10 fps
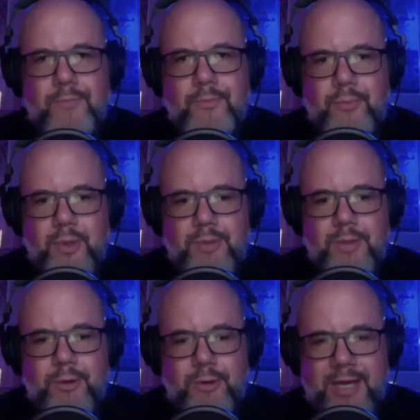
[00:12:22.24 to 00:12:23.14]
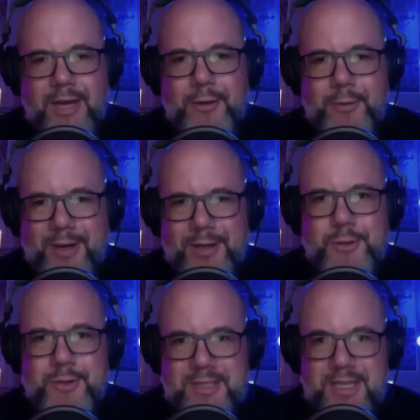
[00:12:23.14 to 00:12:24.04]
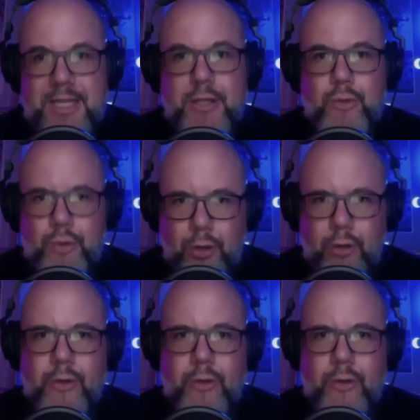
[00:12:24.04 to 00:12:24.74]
but people who care about you are telling you no.